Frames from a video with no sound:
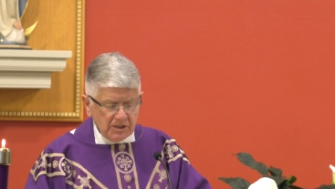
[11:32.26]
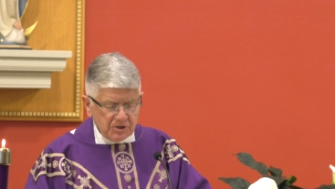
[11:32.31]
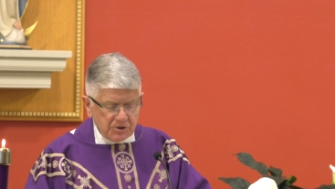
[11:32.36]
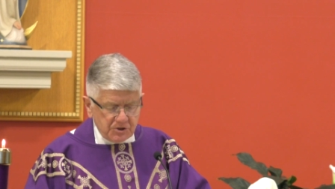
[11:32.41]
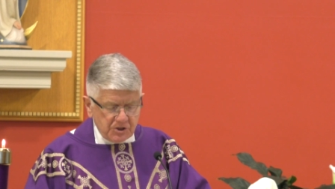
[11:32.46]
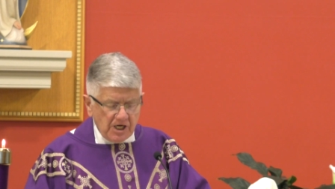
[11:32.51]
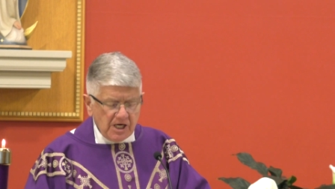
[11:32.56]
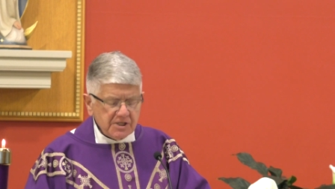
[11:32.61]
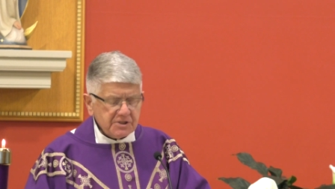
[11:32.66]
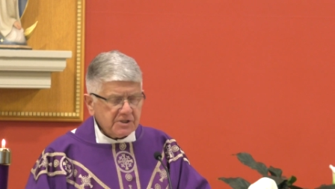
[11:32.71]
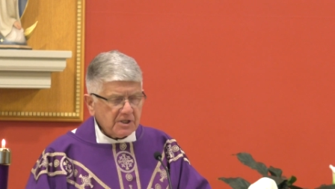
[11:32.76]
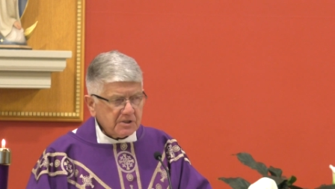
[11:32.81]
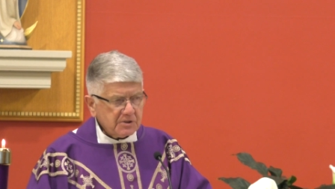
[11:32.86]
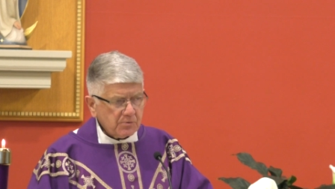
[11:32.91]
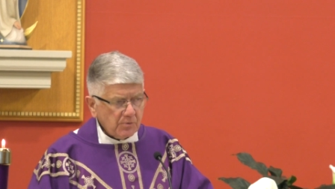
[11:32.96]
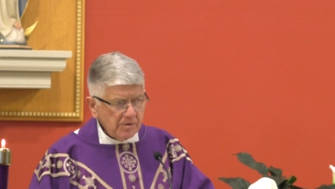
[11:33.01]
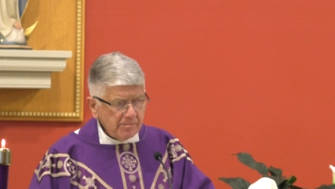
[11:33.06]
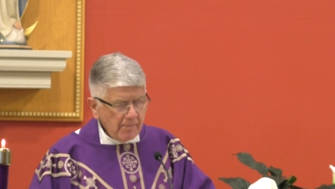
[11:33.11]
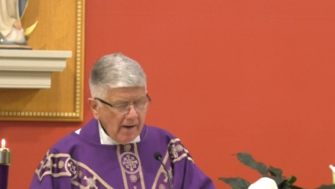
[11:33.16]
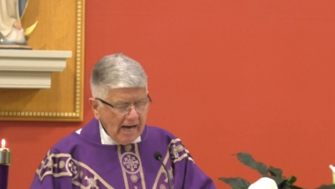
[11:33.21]

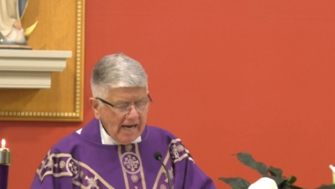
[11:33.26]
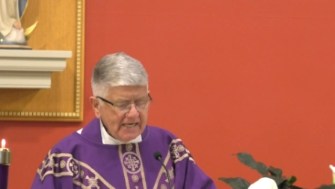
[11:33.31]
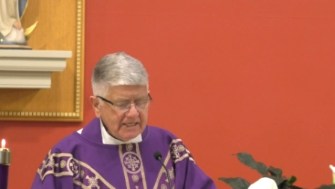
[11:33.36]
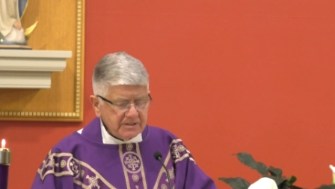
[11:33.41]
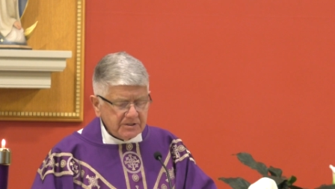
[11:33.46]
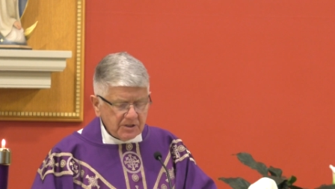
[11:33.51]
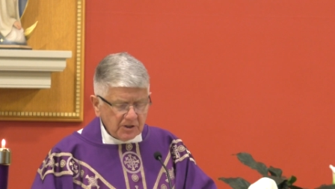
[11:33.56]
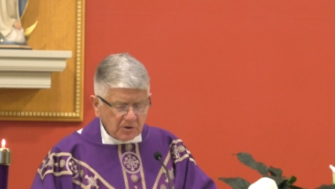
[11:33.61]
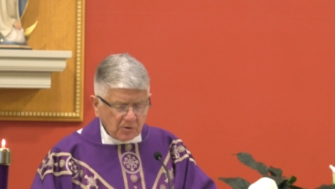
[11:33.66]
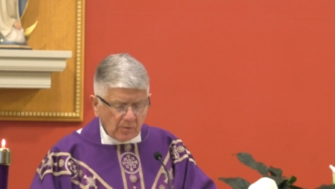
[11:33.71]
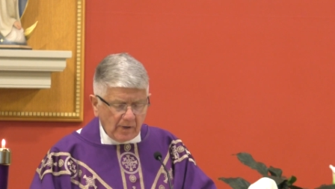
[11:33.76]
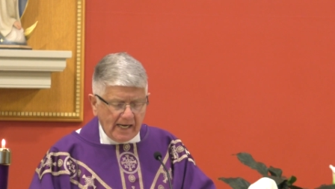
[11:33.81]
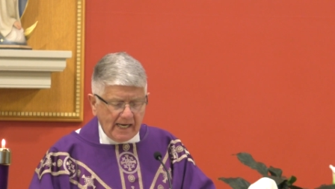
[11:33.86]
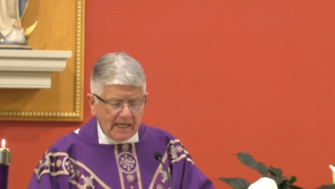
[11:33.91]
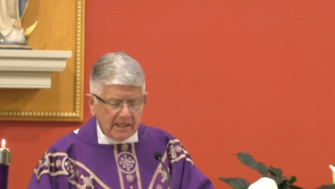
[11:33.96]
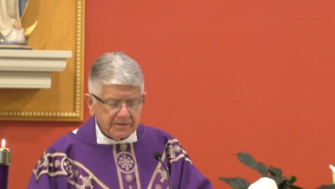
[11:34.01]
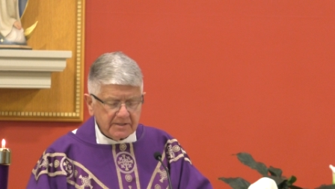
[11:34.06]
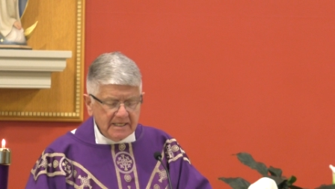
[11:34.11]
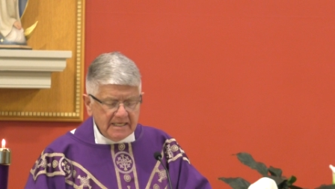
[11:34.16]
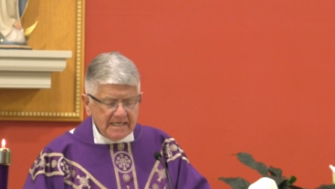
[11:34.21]
Jesus reminds the
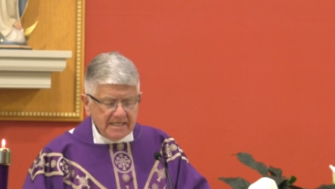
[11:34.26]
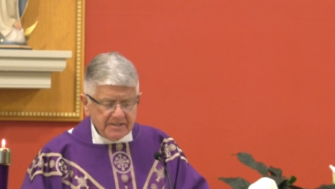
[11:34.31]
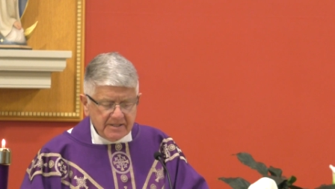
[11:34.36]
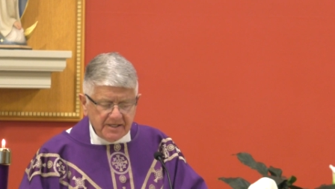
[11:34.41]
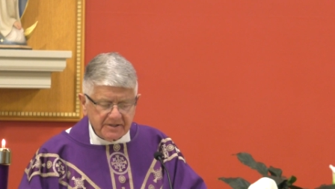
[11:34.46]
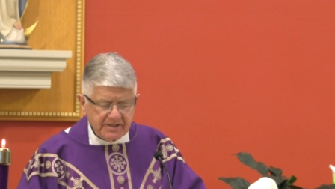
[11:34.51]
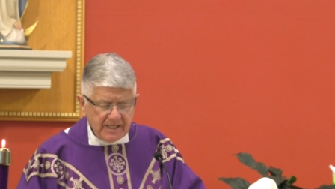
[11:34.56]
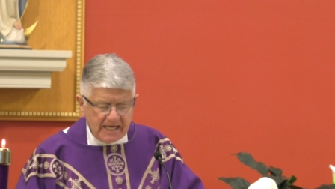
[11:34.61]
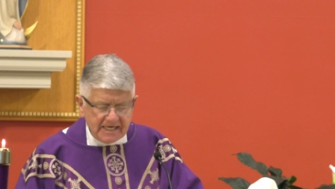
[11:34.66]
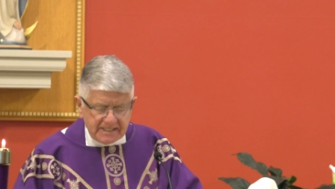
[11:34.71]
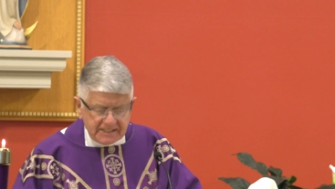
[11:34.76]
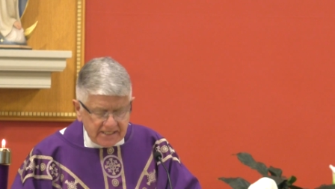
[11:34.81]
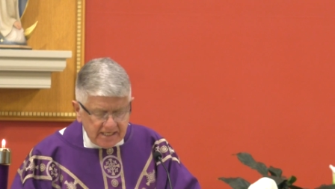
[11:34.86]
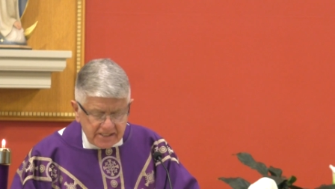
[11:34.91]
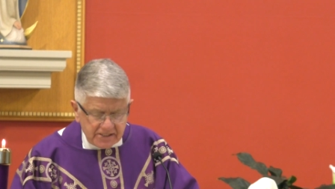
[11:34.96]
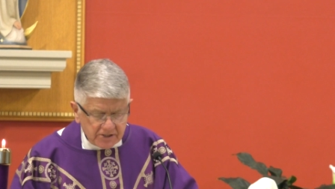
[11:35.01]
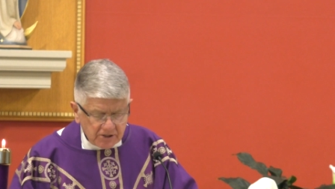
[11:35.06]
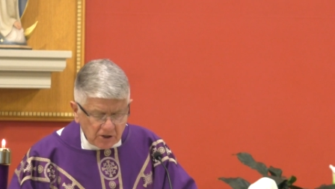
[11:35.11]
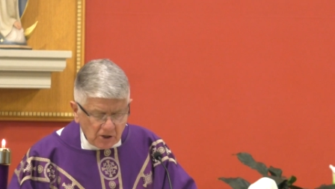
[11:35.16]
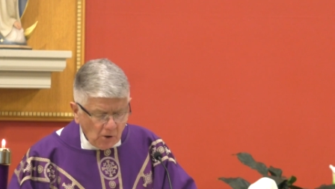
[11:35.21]
crowd that they
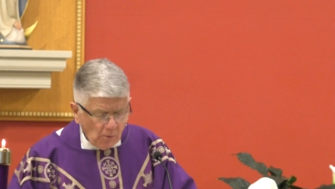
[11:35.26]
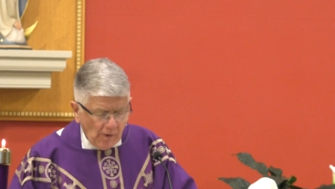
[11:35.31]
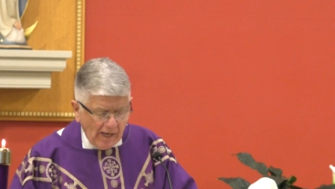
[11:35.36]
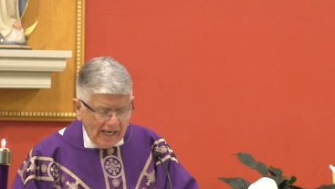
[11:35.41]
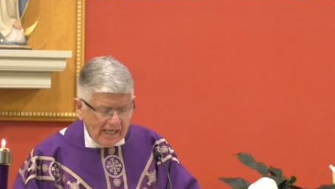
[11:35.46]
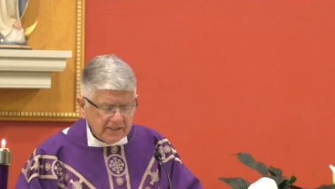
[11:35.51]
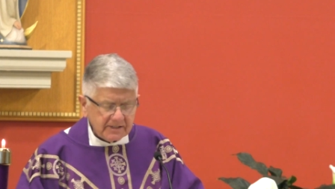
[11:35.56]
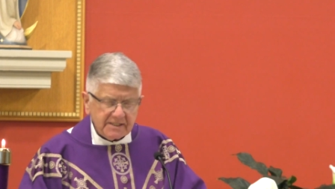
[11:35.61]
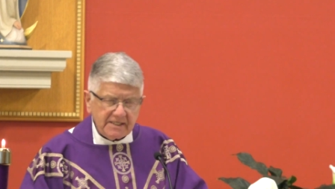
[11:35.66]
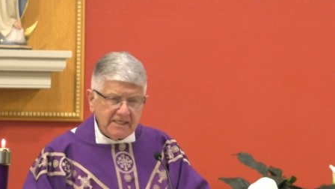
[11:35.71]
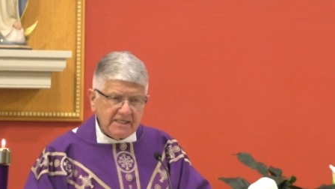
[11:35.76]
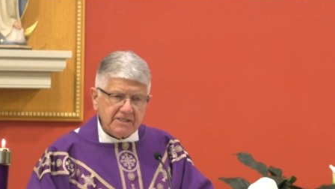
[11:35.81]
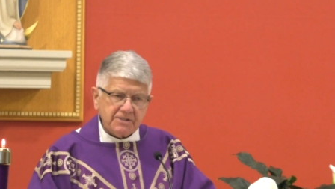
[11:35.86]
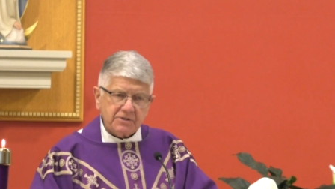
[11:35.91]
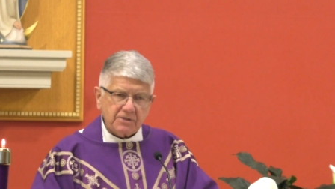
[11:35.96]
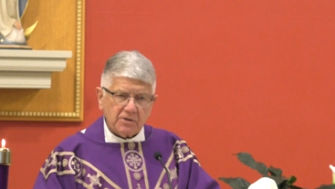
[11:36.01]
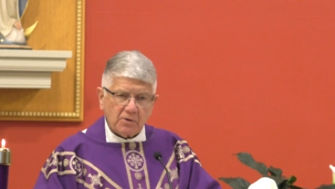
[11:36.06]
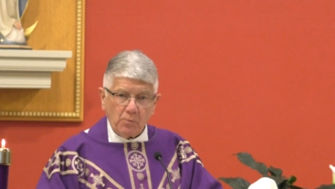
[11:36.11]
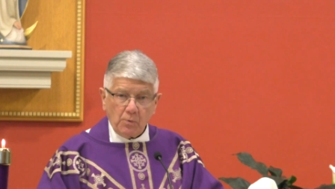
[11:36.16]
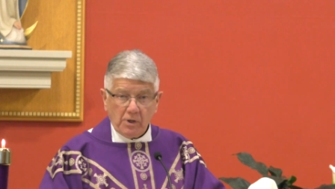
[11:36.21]
didn't go out
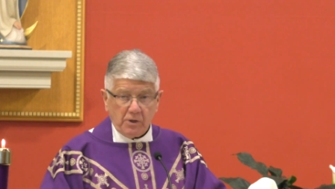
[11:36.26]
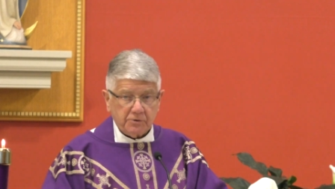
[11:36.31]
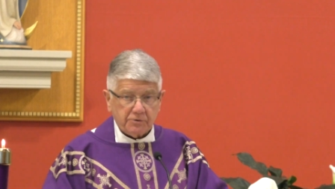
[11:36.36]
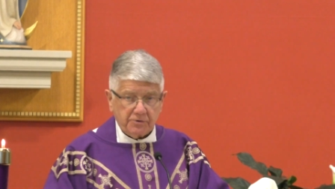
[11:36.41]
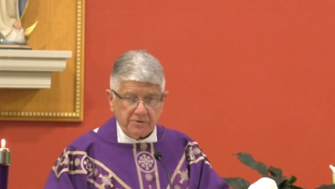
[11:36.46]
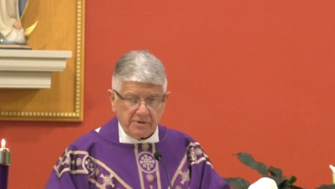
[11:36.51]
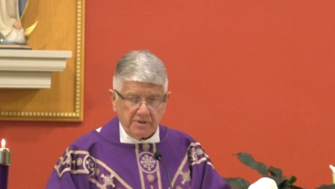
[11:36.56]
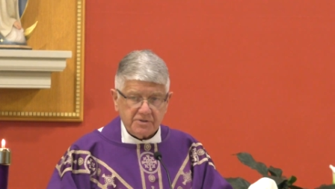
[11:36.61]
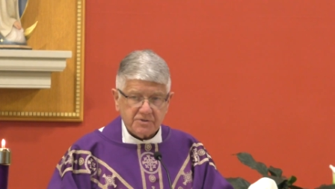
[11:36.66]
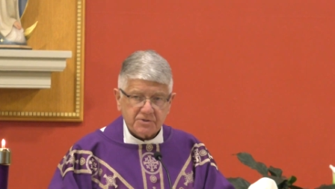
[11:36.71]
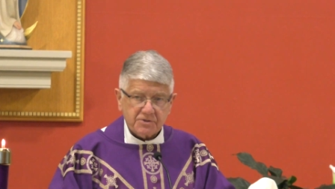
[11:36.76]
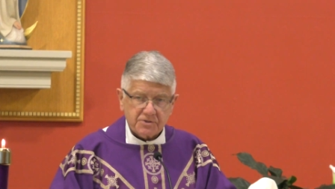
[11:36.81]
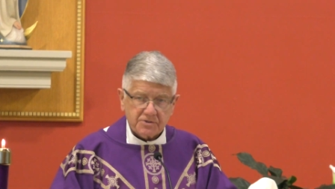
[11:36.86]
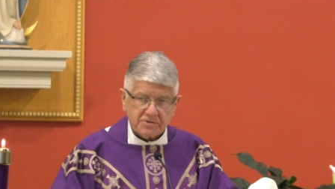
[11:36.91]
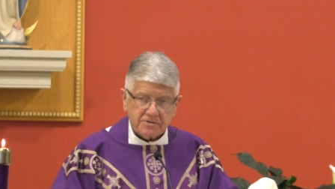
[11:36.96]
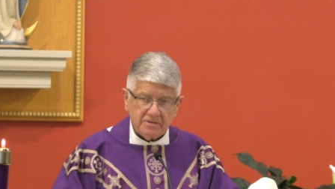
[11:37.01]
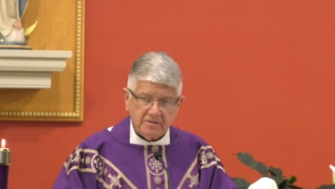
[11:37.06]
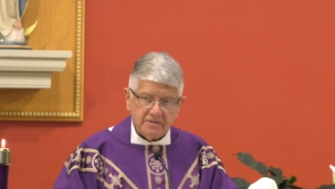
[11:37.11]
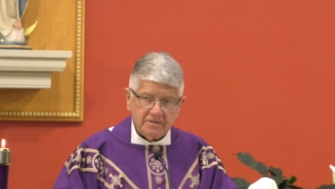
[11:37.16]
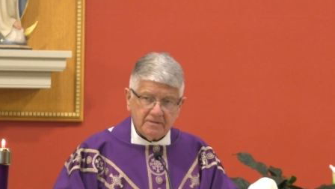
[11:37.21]
into the wilderness